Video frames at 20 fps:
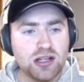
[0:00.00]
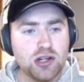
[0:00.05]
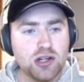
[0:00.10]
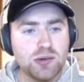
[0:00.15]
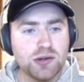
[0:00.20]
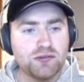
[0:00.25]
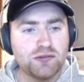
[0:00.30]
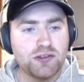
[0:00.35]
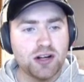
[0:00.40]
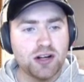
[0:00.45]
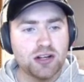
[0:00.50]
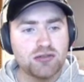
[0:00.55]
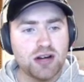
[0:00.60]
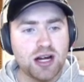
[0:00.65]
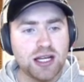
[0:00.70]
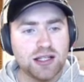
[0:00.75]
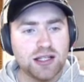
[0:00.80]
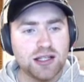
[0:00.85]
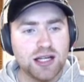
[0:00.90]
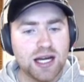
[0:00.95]
bit
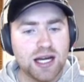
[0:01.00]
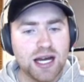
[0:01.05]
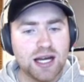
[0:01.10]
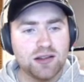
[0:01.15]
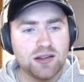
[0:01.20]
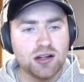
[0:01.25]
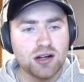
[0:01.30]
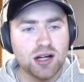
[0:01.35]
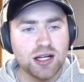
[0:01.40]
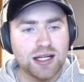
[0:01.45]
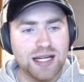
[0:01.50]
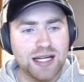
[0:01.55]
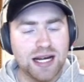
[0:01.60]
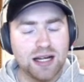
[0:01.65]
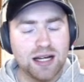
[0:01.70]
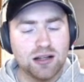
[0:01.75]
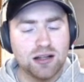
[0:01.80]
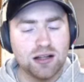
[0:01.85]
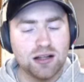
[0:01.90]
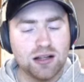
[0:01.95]
frustrating that I
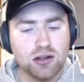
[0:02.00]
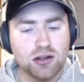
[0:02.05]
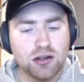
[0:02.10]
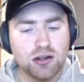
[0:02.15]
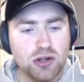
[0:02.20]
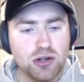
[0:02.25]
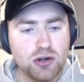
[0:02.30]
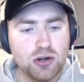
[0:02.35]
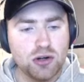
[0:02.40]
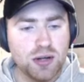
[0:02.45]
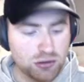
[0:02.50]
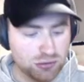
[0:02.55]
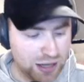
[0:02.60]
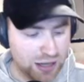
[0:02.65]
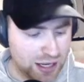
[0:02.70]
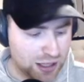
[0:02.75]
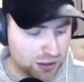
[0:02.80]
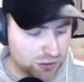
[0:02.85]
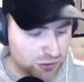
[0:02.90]
lost a little bit of ground